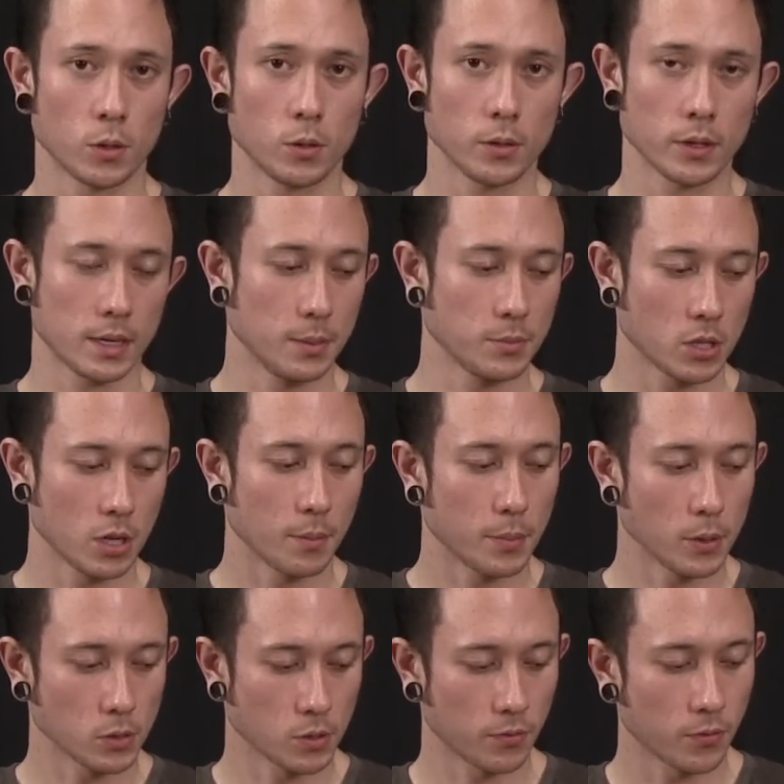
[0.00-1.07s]
solo that comes in on
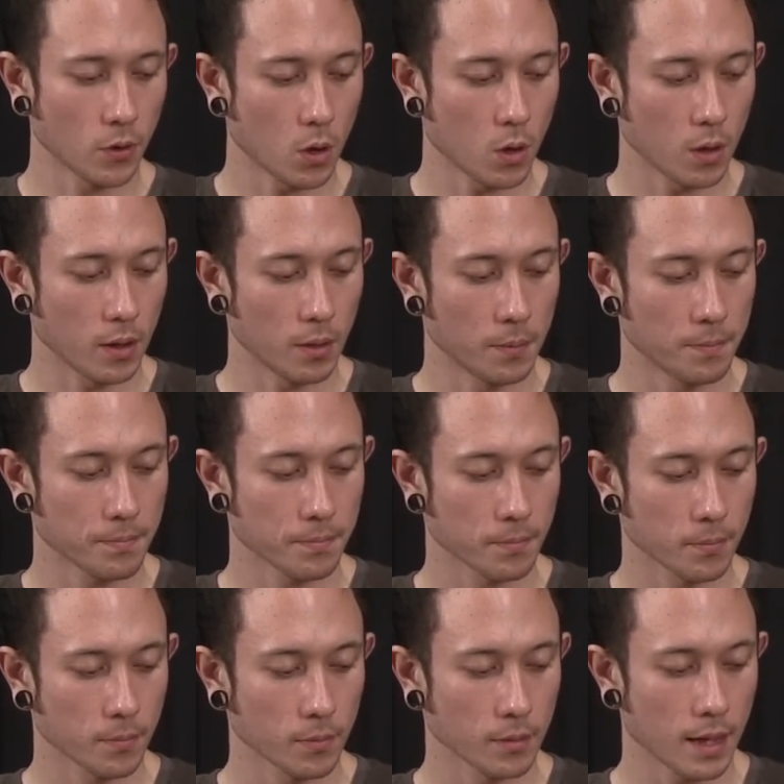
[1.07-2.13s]
Built to Fall,
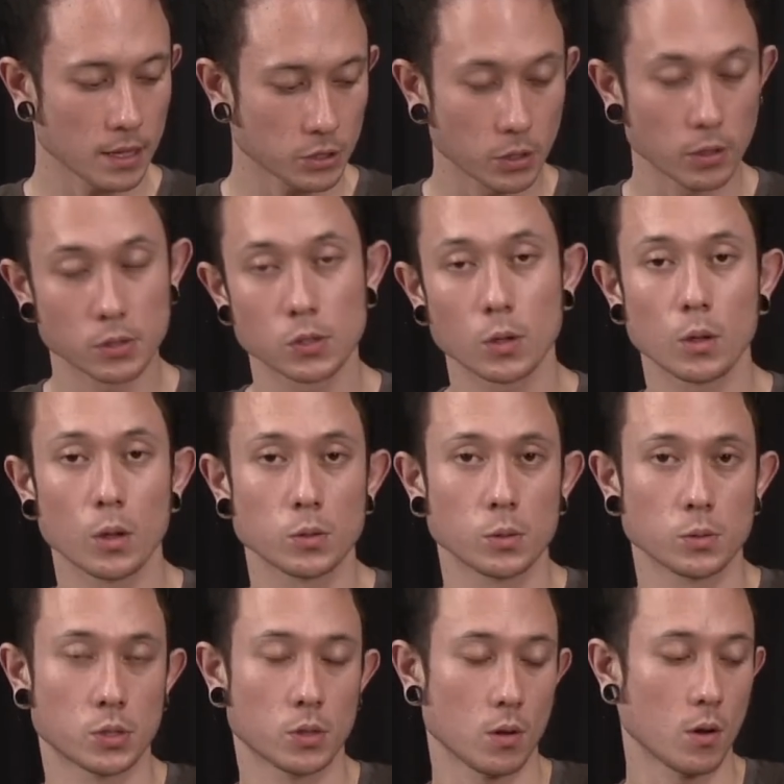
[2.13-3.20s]
actually the
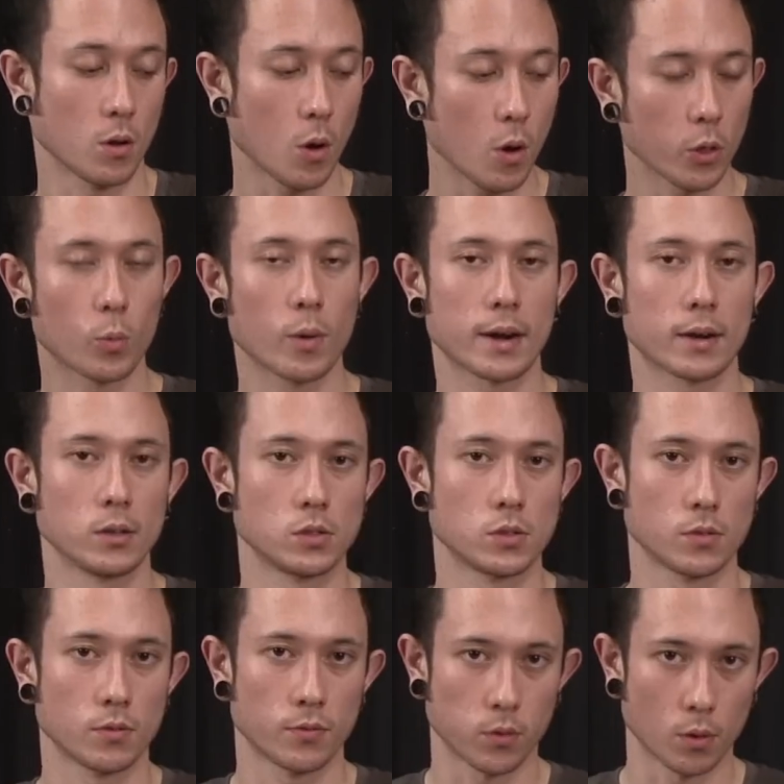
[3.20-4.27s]
solos on all the
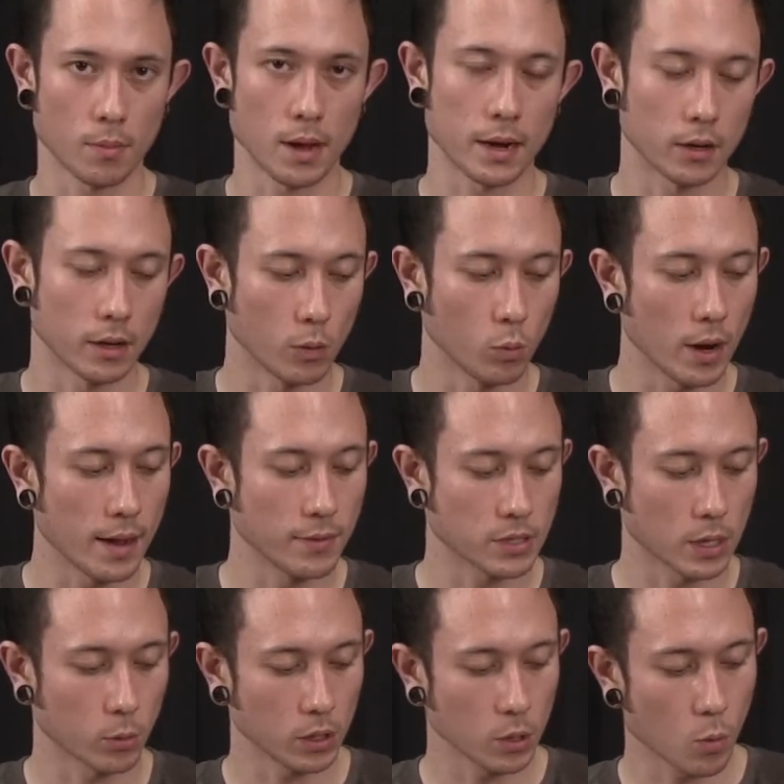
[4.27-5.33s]
records for Mine On In Waves,
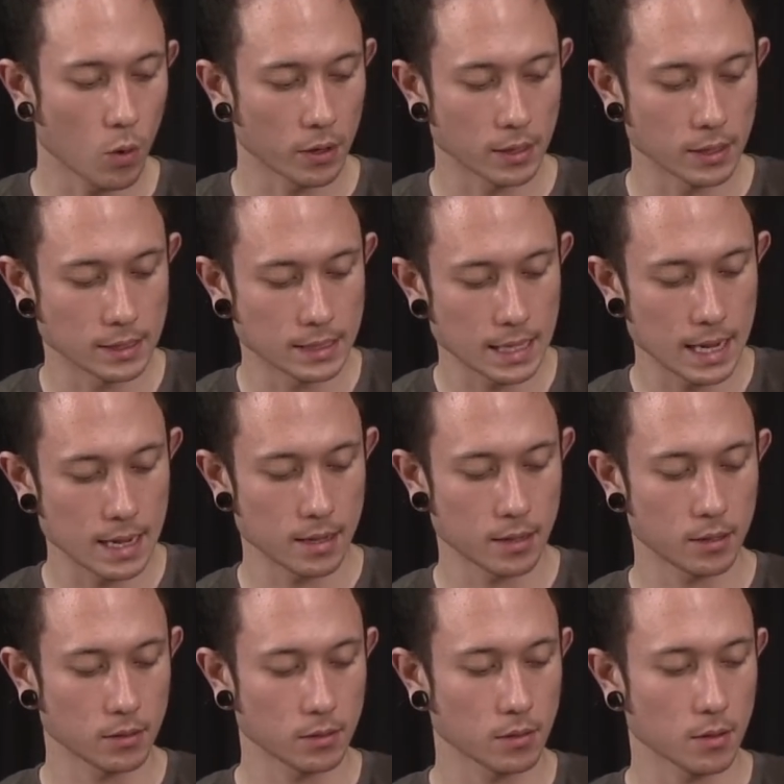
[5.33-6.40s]
I really wanted to
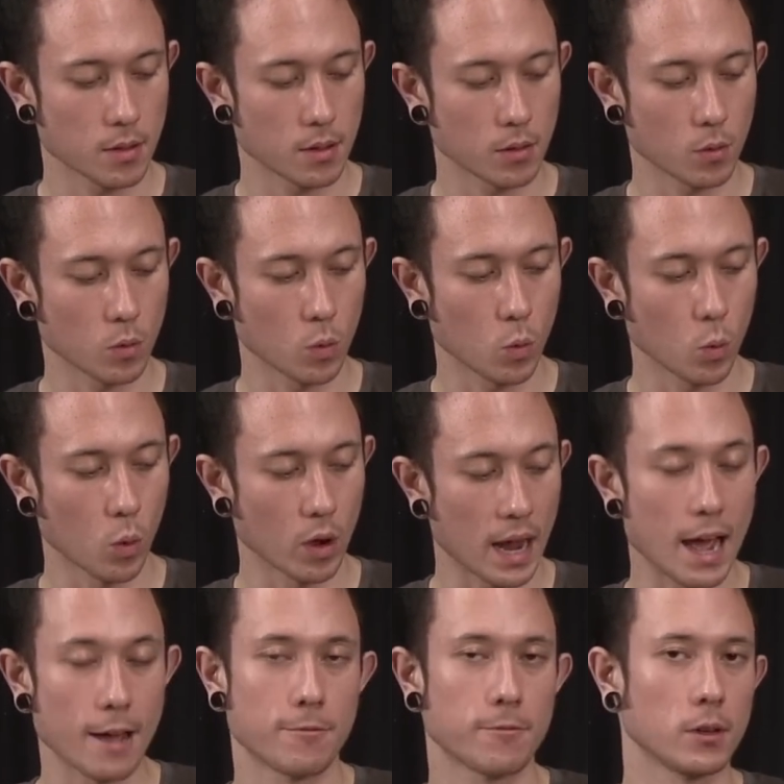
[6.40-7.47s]
take what
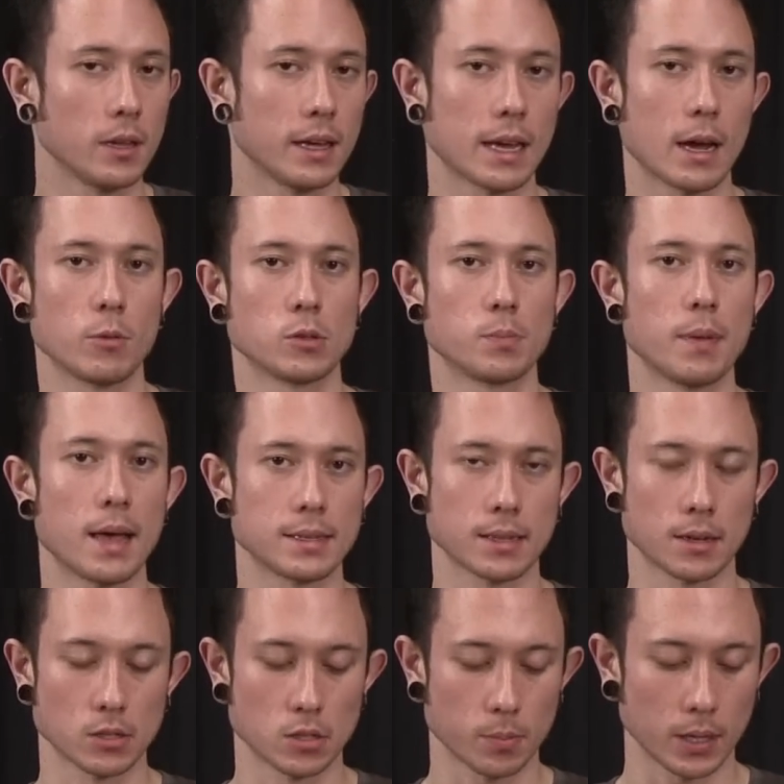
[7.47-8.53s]
I feel like I was best
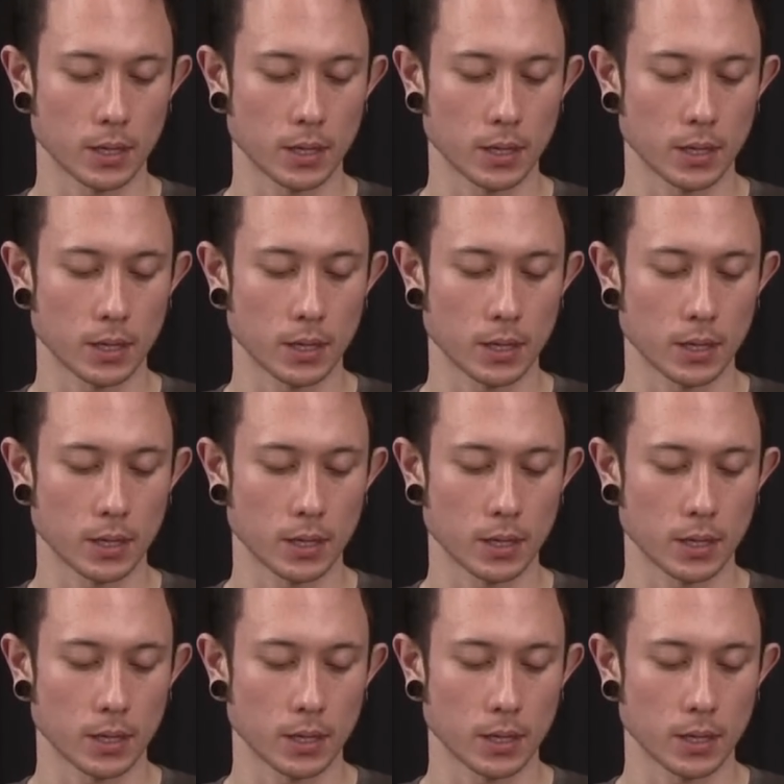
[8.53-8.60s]
at as a